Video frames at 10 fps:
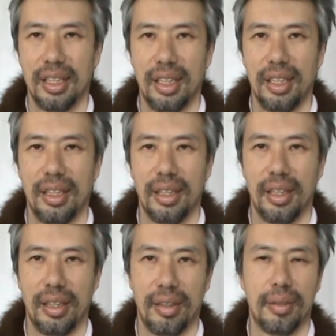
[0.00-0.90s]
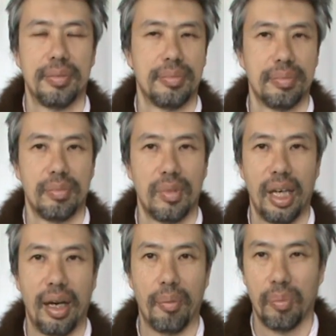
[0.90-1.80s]
in uh,
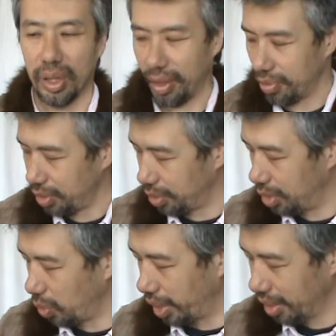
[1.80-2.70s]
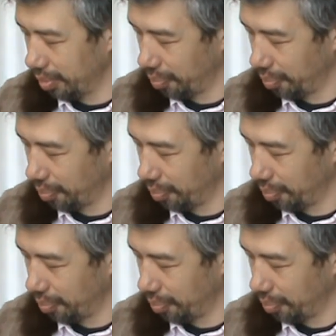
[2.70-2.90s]
yeah whatever you're doing.